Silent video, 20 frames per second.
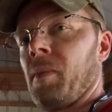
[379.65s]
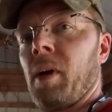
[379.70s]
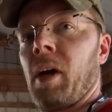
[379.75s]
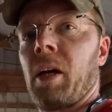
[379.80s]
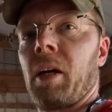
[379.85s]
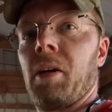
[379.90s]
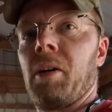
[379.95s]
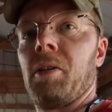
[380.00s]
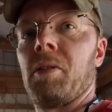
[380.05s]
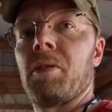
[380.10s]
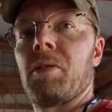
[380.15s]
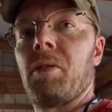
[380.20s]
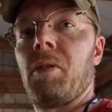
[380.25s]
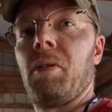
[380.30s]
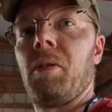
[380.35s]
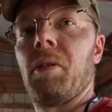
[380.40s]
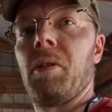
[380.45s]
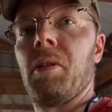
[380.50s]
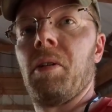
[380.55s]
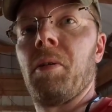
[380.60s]
I can
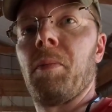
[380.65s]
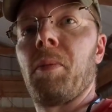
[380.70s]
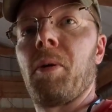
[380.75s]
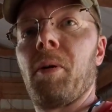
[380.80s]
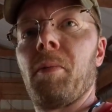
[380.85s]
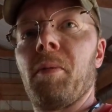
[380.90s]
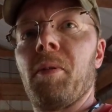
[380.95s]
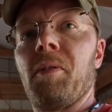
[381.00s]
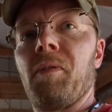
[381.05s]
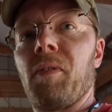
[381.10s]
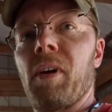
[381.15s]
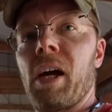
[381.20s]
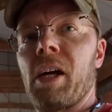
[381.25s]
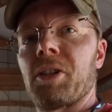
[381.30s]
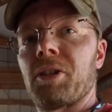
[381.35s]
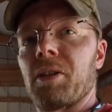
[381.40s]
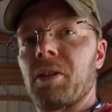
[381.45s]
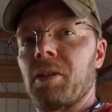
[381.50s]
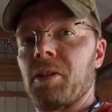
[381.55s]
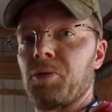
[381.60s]
install it in the permanent
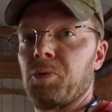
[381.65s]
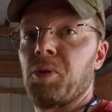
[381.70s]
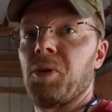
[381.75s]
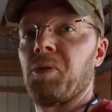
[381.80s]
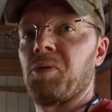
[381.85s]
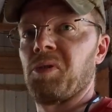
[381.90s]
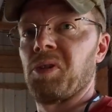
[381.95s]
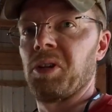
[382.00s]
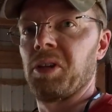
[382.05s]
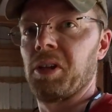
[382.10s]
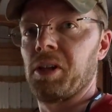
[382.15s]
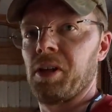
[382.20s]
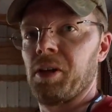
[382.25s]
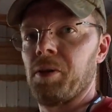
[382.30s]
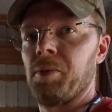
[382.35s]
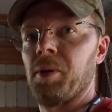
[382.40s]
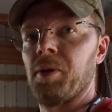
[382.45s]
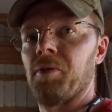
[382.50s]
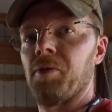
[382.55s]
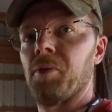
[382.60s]
fashion because we don't really need
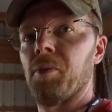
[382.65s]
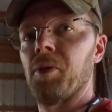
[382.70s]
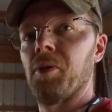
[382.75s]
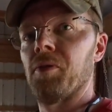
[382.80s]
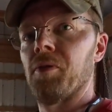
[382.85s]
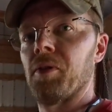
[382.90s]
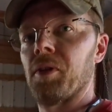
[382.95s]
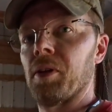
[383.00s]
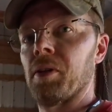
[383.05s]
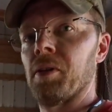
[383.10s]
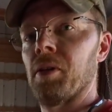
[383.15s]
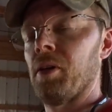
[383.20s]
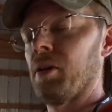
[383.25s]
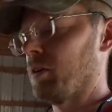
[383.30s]
to be removing